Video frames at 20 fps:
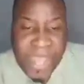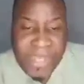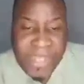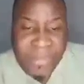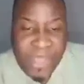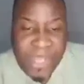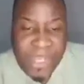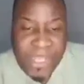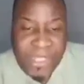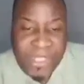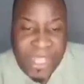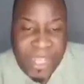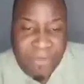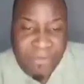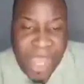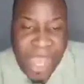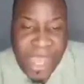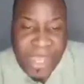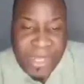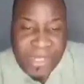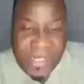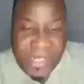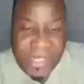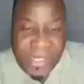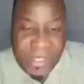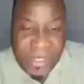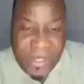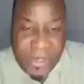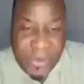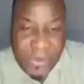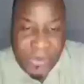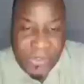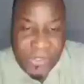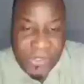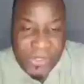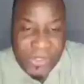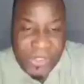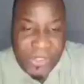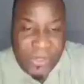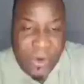depending time and
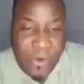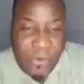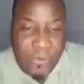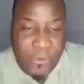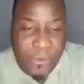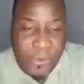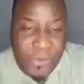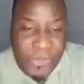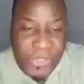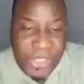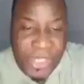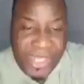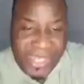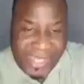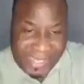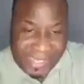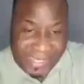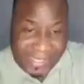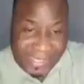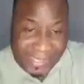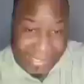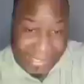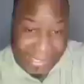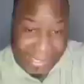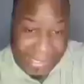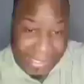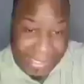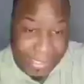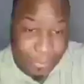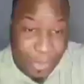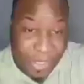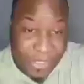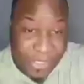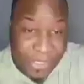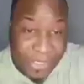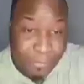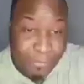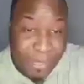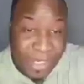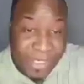consisting of 46
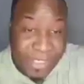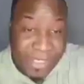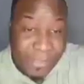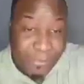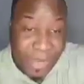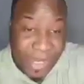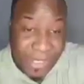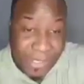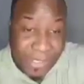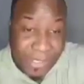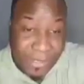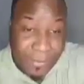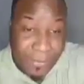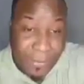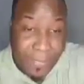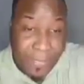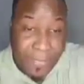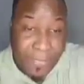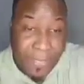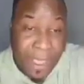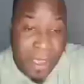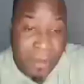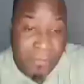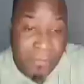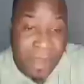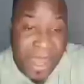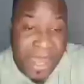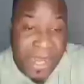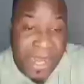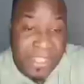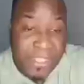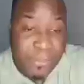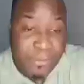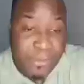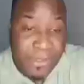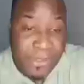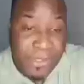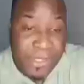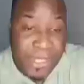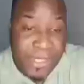participants, banners,
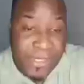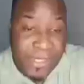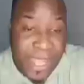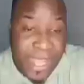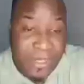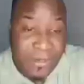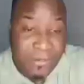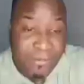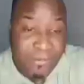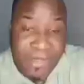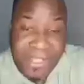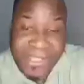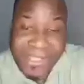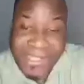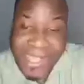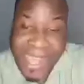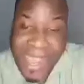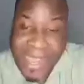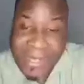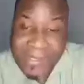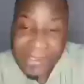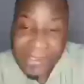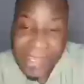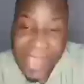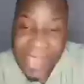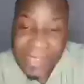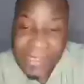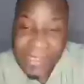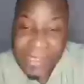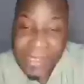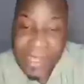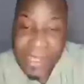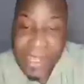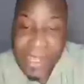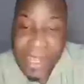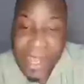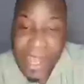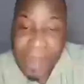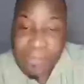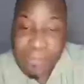posters, and placards, and
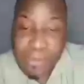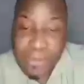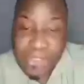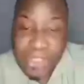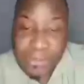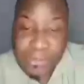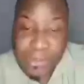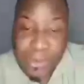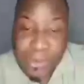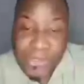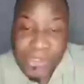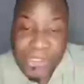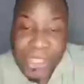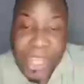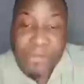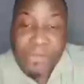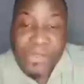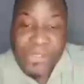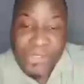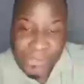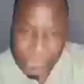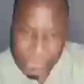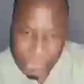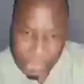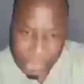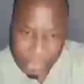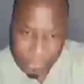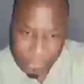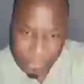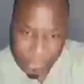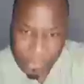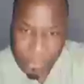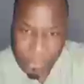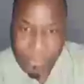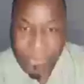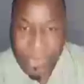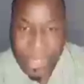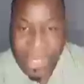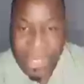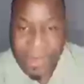a portable sound system.
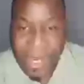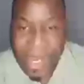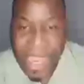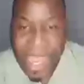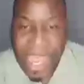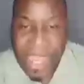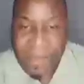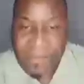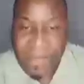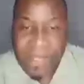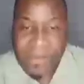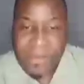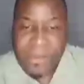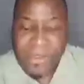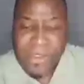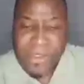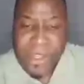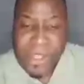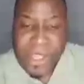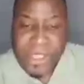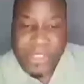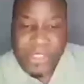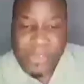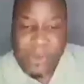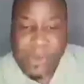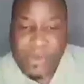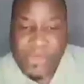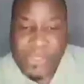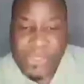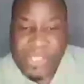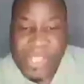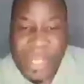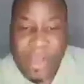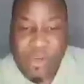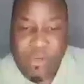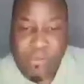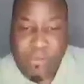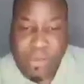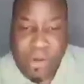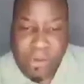Lebagamba. Nti okusinzira
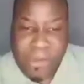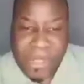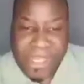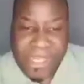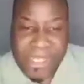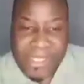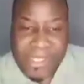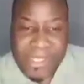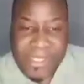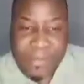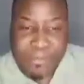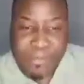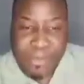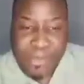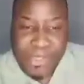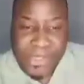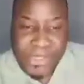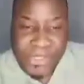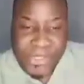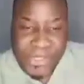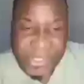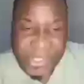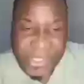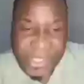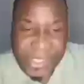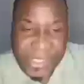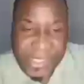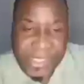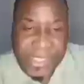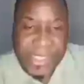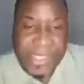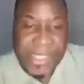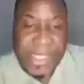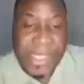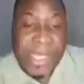ku bo bategezeza polisi